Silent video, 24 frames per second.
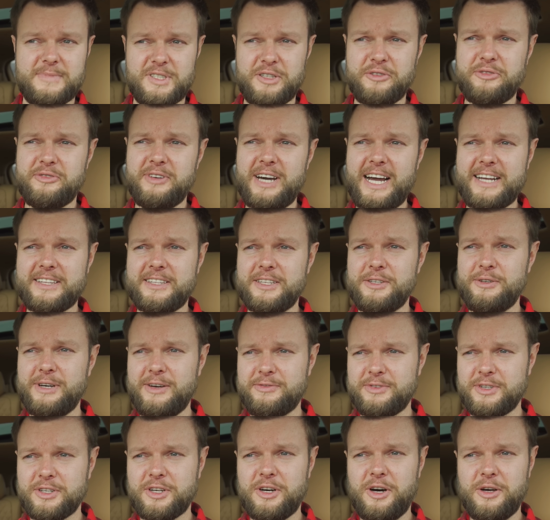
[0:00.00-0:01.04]
The fact that you
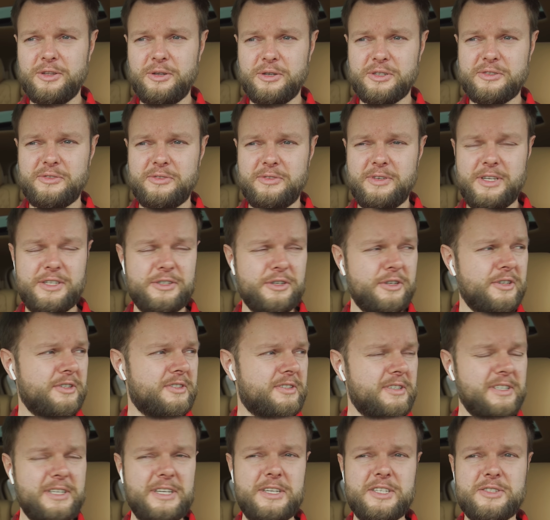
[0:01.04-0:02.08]
have to call those
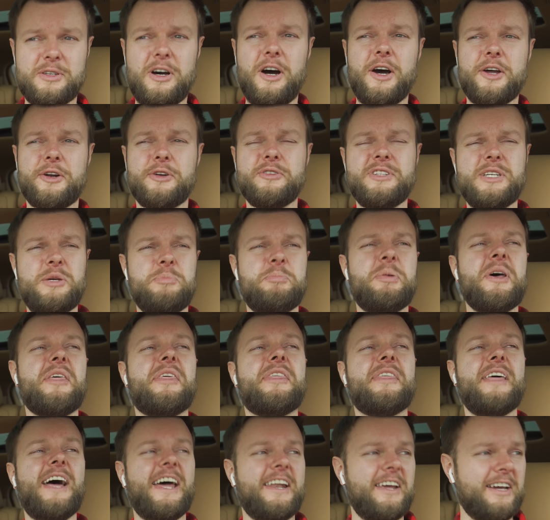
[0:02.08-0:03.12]
features is utterly
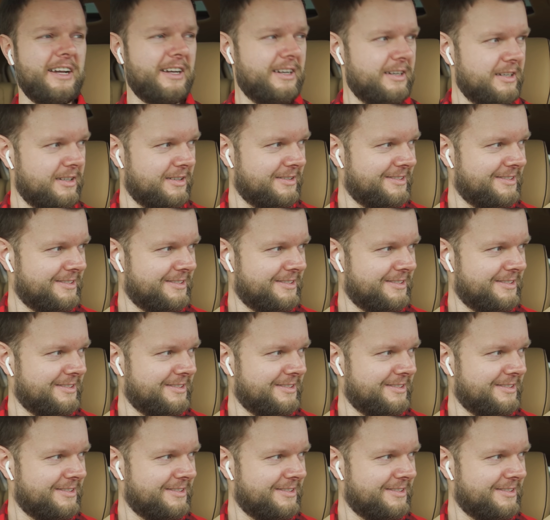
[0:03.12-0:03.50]
pathetic.